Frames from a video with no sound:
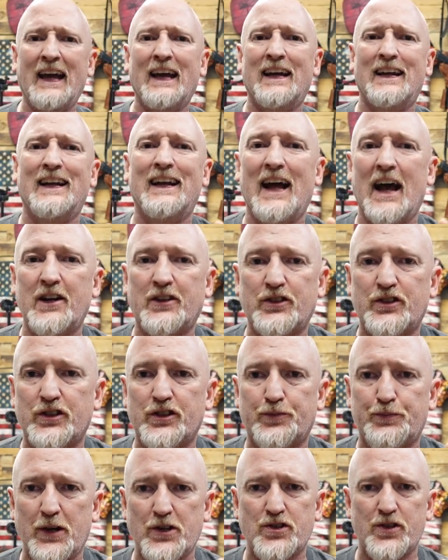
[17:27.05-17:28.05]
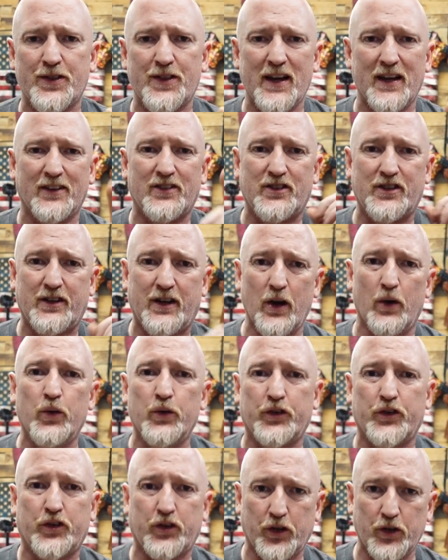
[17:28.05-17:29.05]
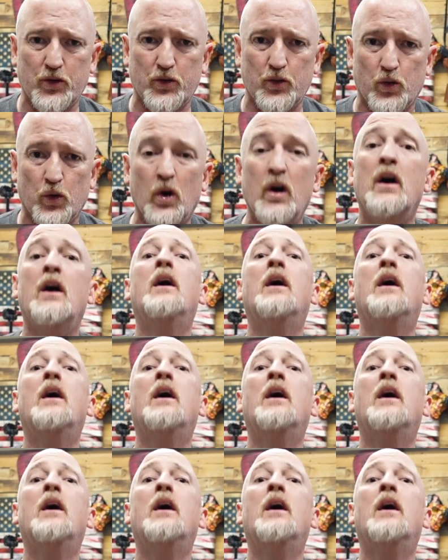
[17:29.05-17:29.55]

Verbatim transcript: And an extra special thanks goes to